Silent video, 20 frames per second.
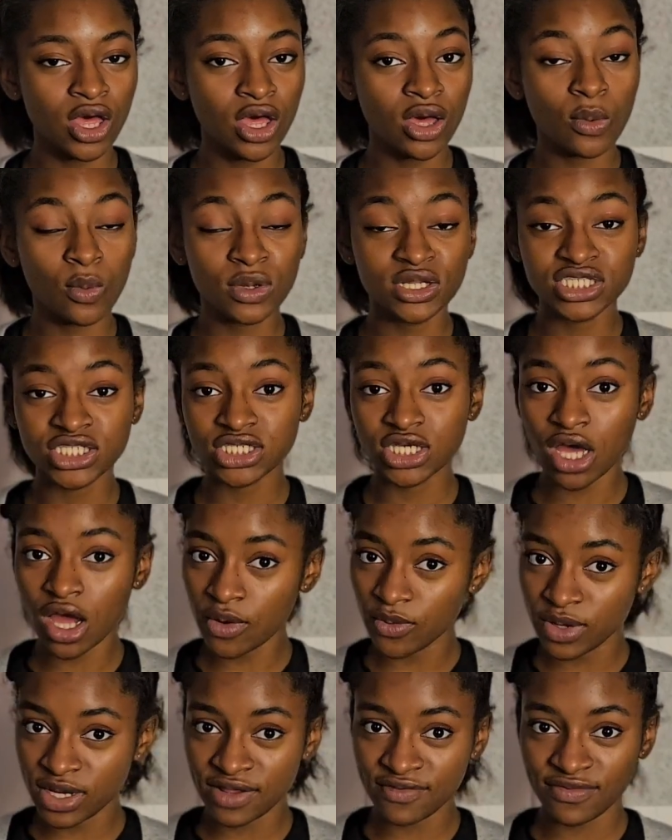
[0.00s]
When she got
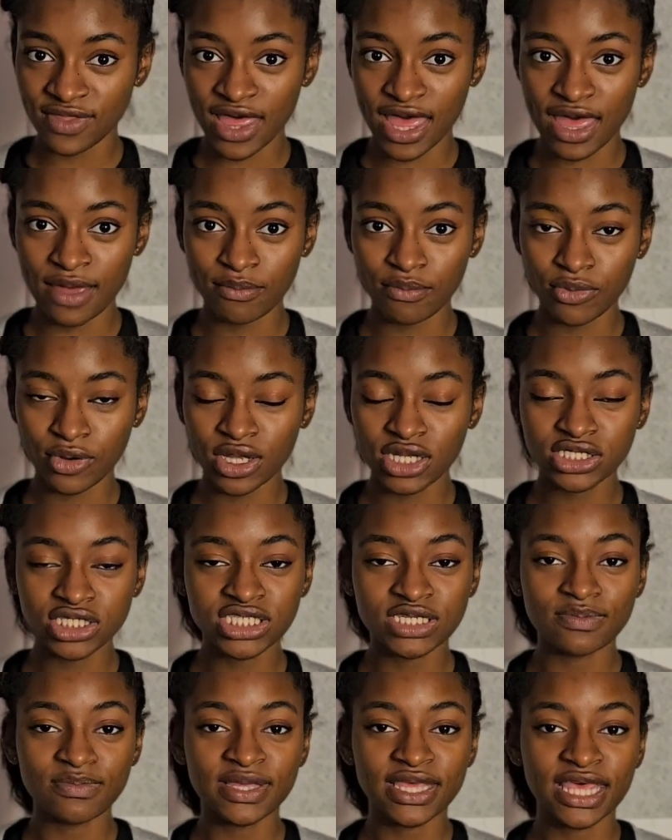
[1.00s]
rid of the empress, she
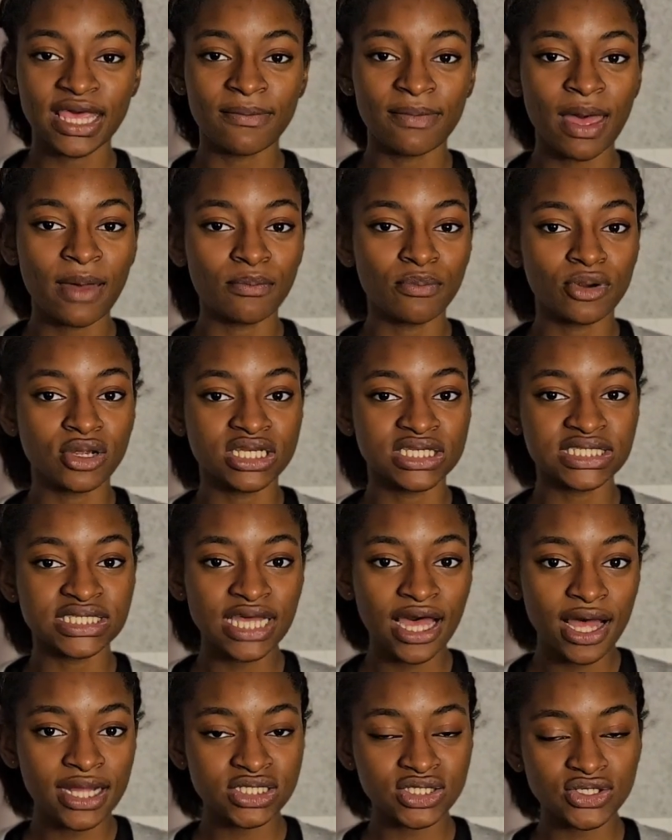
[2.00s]
became empress
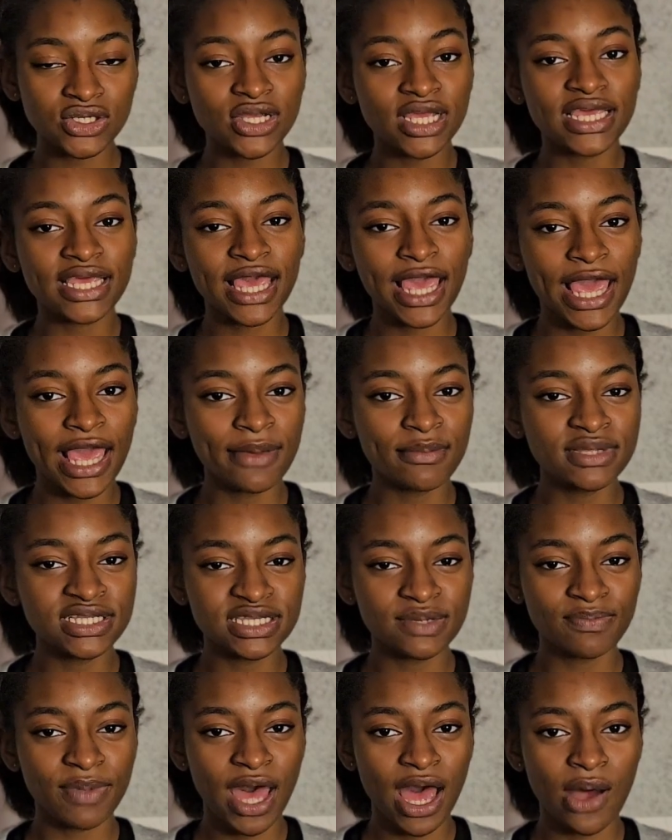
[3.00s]
dowager and came into
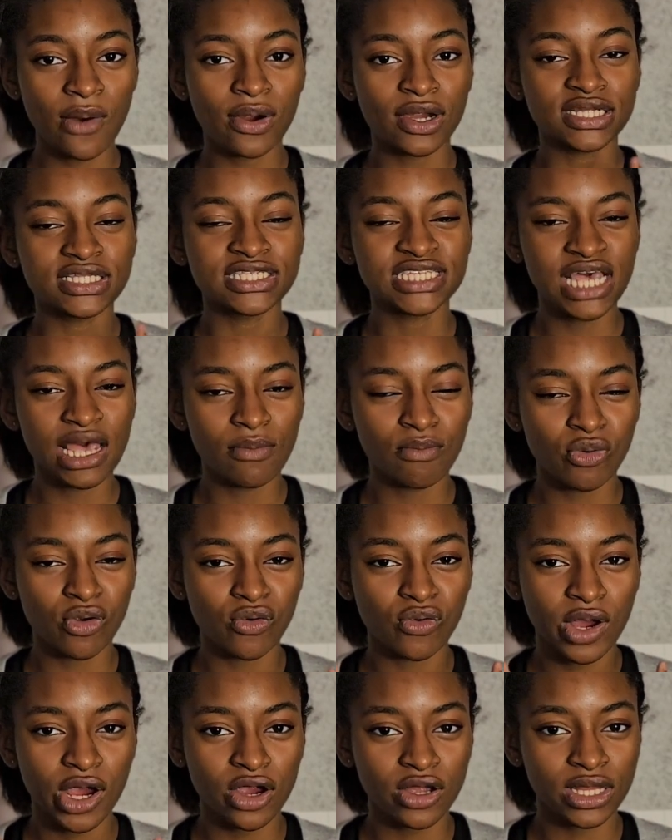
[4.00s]
power
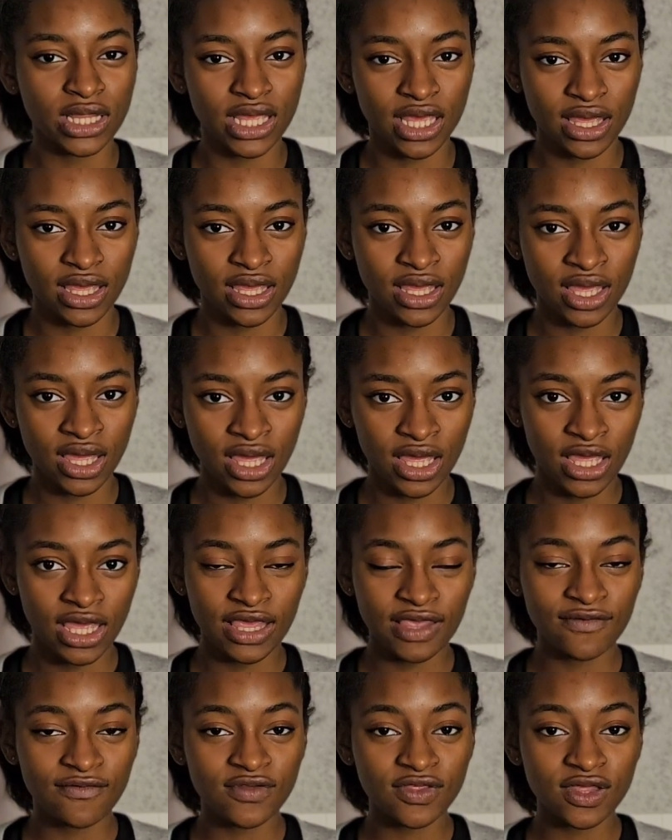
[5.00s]
temporarily.
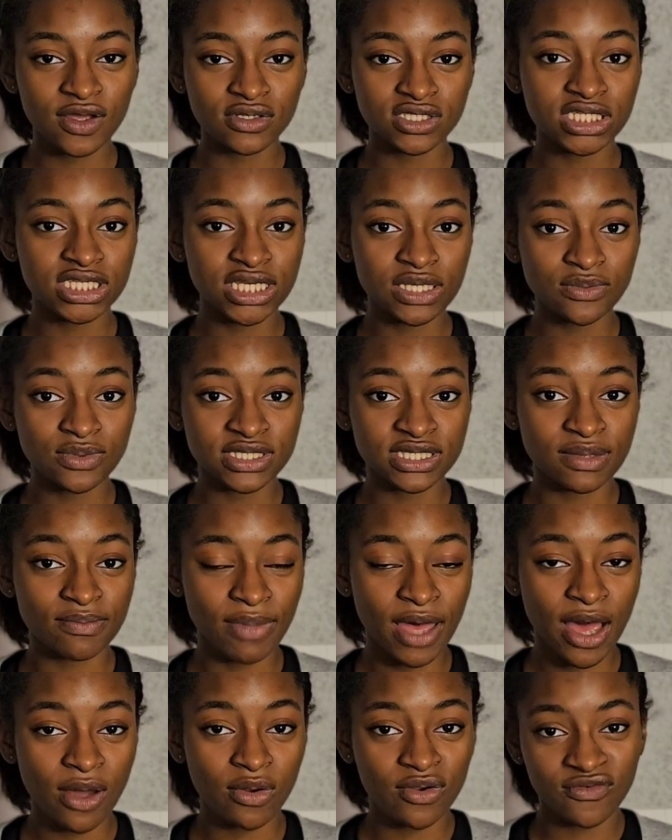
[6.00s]
Even though she was in
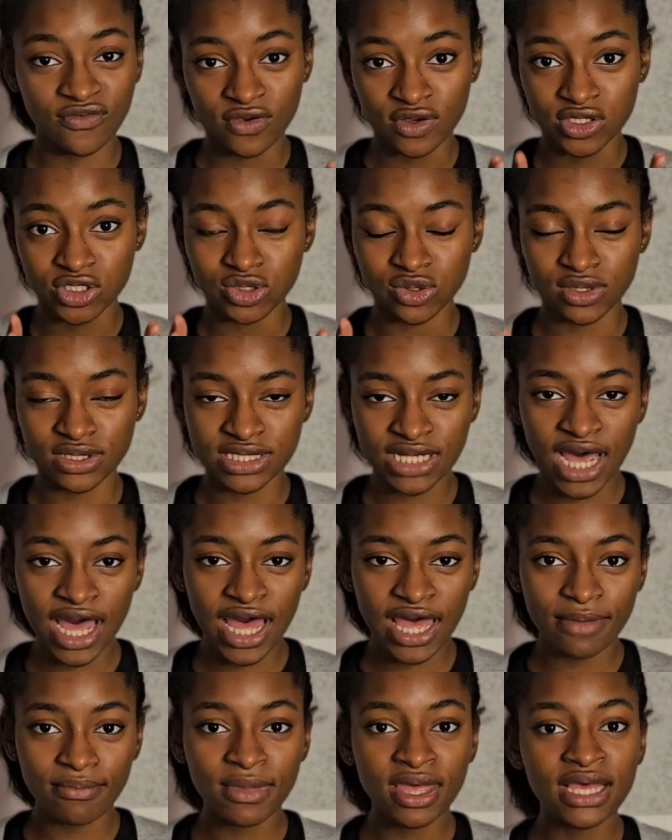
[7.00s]
power for a short
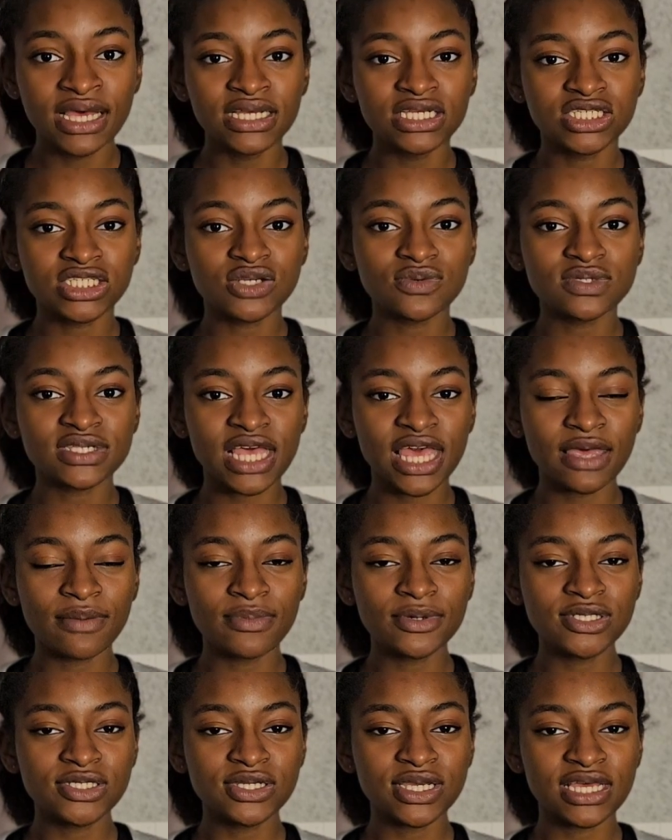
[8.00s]
time, she was
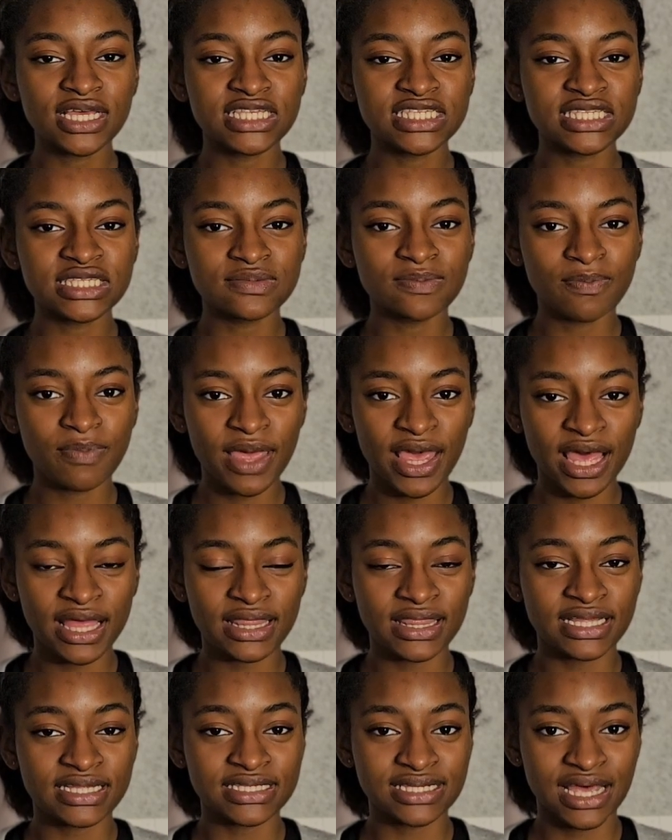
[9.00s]
able to
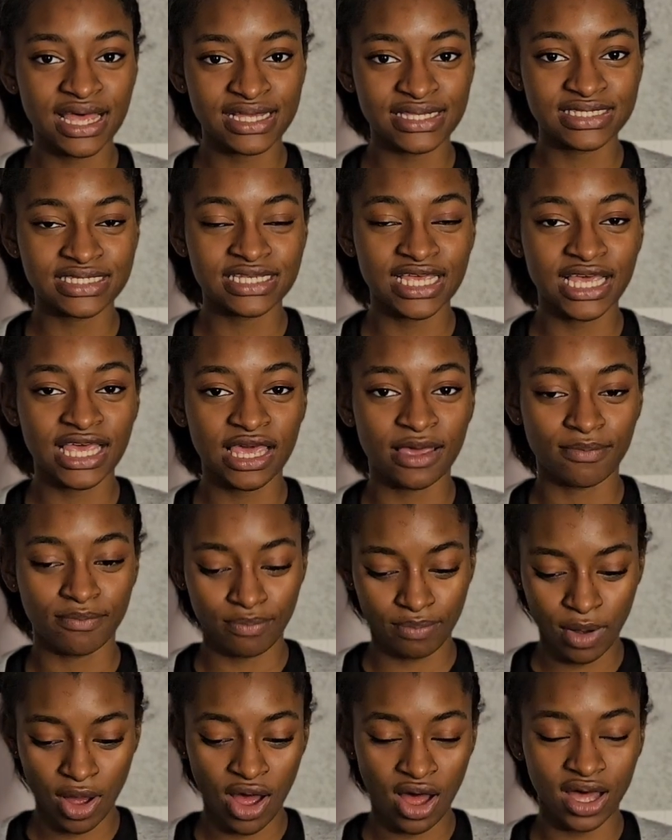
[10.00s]
expand the test-taking
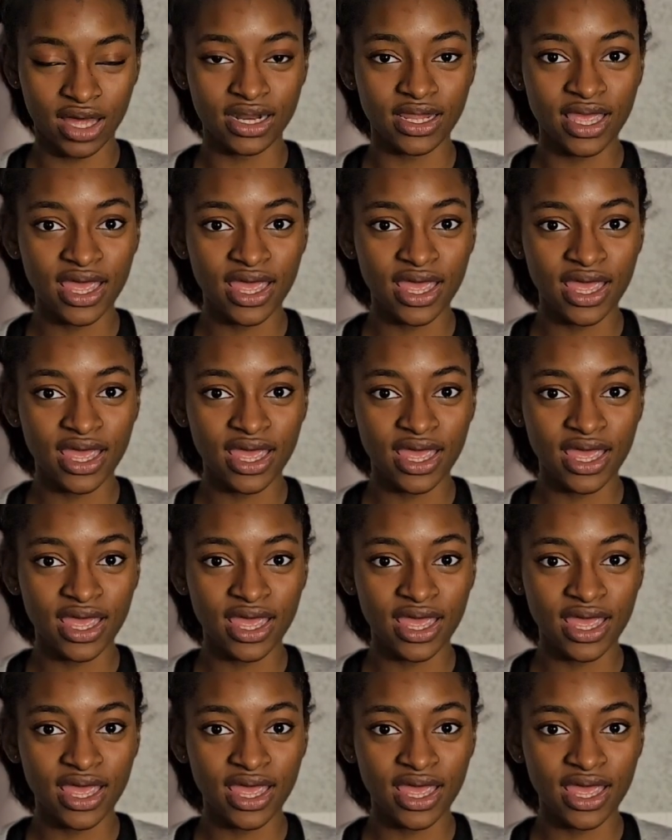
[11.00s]
pod.